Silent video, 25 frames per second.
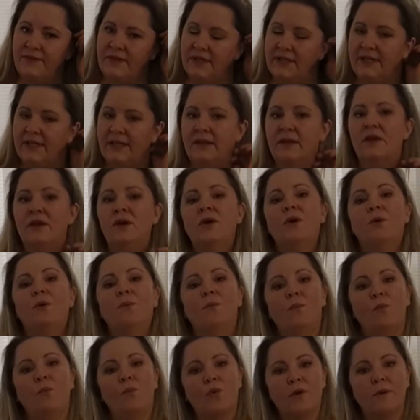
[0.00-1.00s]
feeling
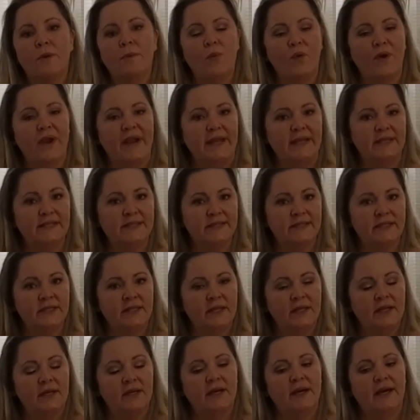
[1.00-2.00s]
more moist
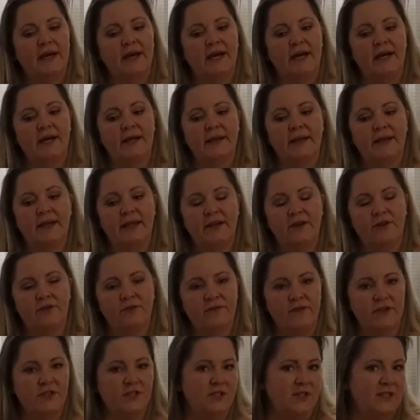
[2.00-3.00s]
and
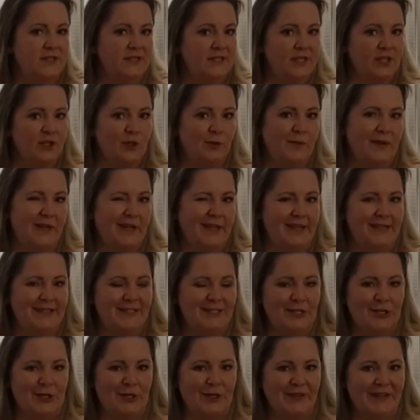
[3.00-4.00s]
your vision is a little bit
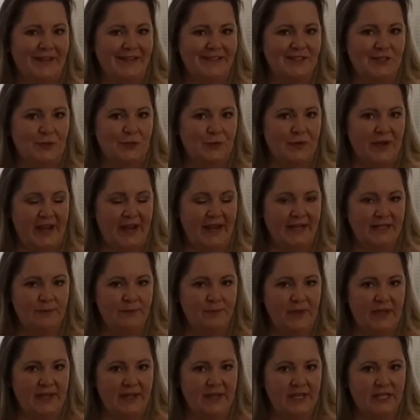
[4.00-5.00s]
easier and less strained
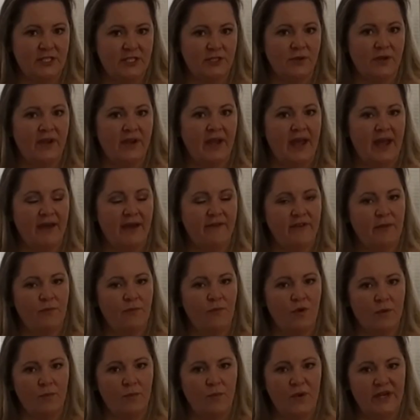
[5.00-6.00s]
because you're having
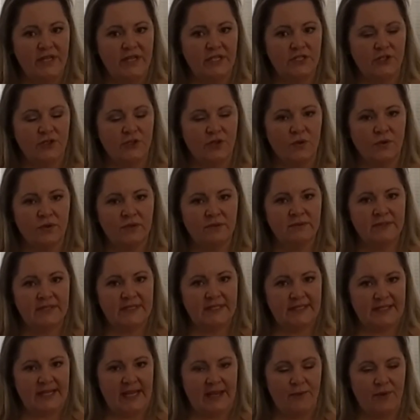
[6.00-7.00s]
more moisture
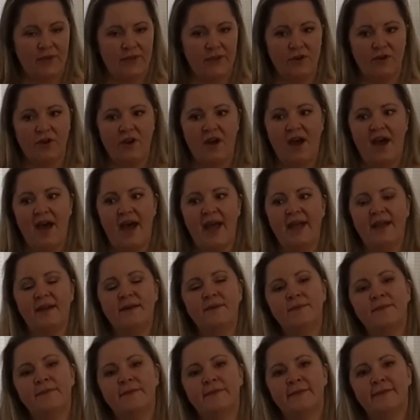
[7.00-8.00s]
stay with your eye.
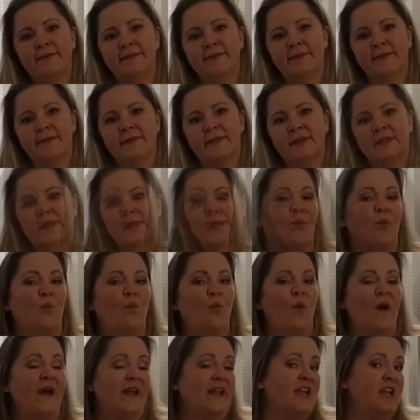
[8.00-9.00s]

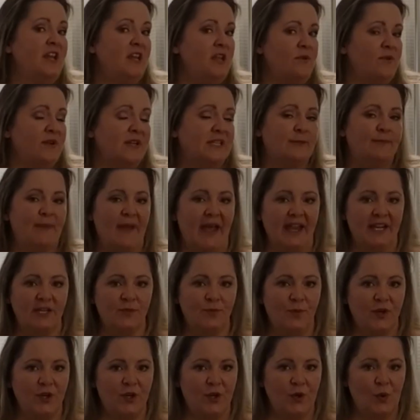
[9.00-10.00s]
What can you
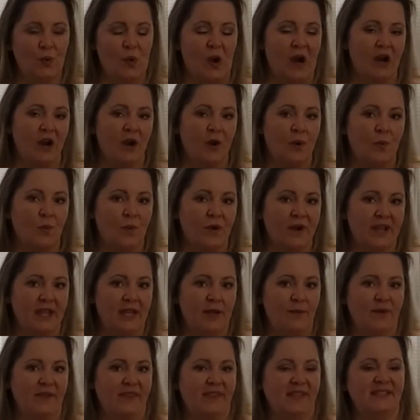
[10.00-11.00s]
expect when you are
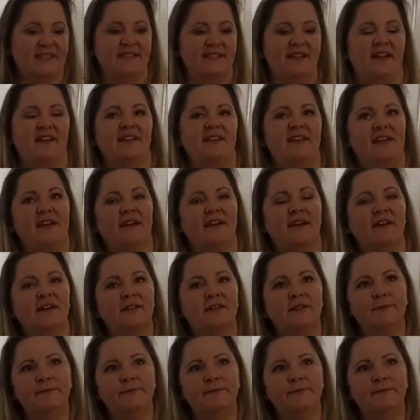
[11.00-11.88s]
working with this technique?